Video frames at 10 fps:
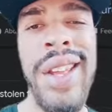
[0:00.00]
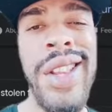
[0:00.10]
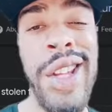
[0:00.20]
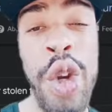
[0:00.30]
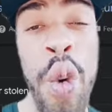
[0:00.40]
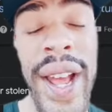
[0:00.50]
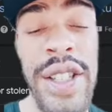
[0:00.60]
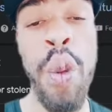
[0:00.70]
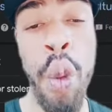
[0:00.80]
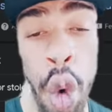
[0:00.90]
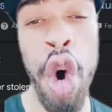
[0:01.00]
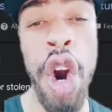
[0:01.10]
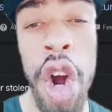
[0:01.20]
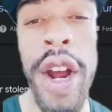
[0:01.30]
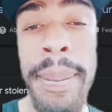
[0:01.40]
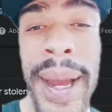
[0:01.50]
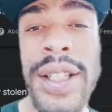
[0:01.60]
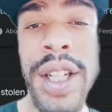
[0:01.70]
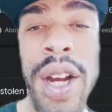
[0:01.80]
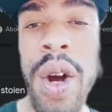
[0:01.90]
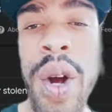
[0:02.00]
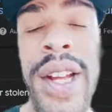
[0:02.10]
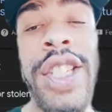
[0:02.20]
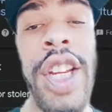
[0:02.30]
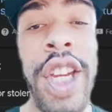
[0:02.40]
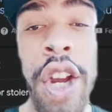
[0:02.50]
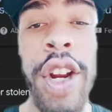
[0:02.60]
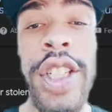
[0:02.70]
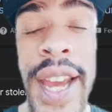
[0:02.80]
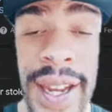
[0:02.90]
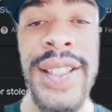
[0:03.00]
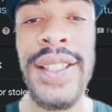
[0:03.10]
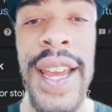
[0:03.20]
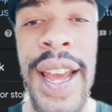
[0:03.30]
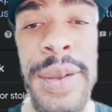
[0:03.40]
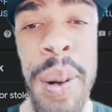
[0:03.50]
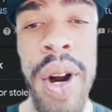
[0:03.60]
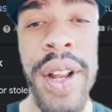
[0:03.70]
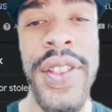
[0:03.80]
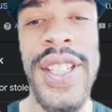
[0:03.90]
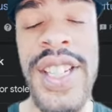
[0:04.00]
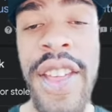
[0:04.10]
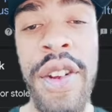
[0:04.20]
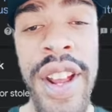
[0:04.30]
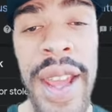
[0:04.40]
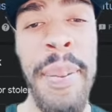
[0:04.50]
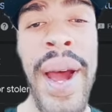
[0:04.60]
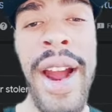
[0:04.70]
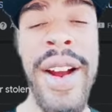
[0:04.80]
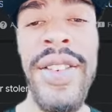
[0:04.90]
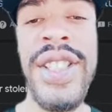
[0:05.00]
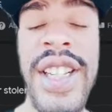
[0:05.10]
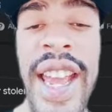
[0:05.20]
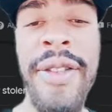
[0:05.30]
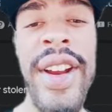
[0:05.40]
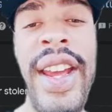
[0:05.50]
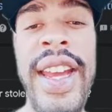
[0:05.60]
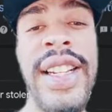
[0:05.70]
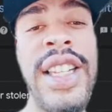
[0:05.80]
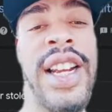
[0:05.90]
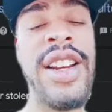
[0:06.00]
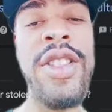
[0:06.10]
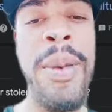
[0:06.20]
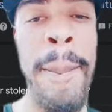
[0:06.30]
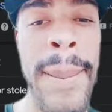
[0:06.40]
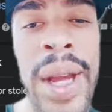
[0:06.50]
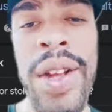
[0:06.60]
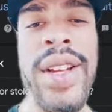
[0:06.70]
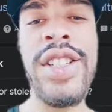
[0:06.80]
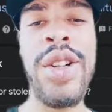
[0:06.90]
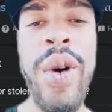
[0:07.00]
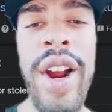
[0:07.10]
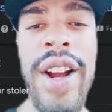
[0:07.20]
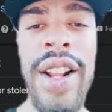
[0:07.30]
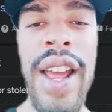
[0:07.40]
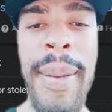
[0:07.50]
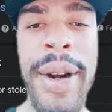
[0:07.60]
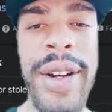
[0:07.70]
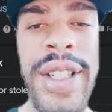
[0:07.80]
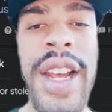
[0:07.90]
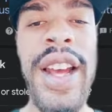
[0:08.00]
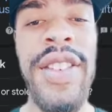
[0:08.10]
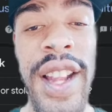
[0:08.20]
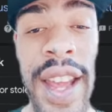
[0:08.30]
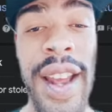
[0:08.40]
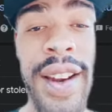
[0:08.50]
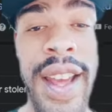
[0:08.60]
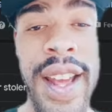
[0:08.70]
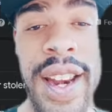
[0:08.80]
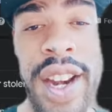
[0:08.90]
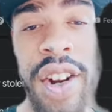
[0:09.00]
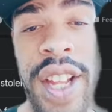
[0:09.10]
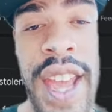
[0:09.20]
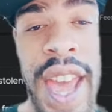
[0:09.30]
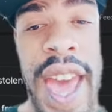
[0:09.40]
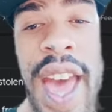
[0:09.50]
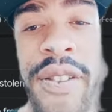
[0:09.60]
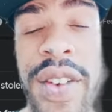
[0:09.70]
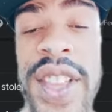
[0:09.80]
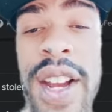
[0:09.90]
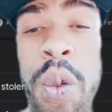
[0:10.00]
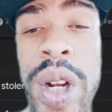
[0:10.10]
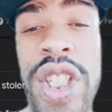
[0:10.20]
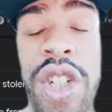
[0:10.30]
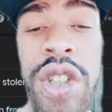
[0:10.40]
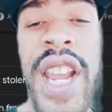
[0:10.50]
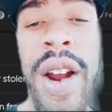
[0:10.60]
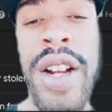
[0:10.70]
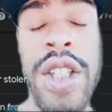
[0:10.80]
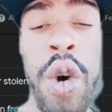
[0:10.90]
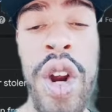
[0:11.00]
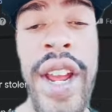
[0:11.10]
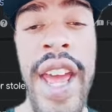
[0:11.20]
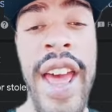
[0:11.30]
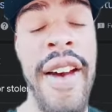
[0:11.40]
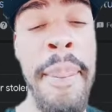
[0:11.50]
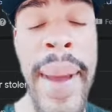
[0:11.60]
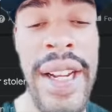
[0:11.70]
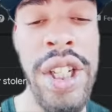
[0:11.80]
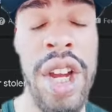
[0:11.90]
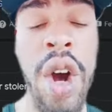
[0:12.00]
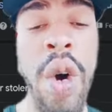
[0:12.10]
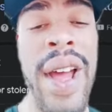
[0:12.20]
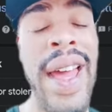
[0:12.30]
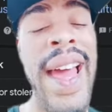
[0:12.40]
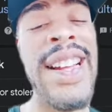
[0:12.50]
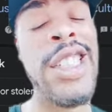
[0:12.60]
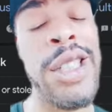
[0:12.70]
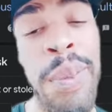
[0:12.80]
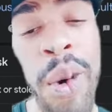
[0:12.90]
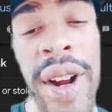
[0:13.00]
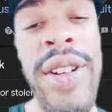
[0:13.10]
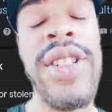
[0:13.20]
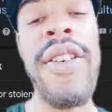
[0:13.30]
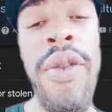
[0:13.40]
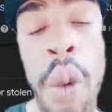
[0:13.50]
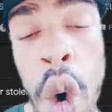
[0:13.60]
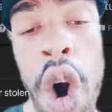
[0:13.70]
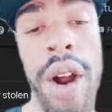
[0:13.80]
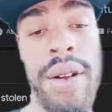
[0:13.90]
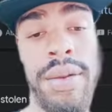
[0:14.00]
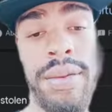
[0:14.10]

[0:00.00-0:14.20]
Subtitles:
The U.S. war on Mexico secured Texas as part of the Southern Empire of Slavery and took another million square kilometers of land, nearly half of the original territory of Mexico, as spoils of war.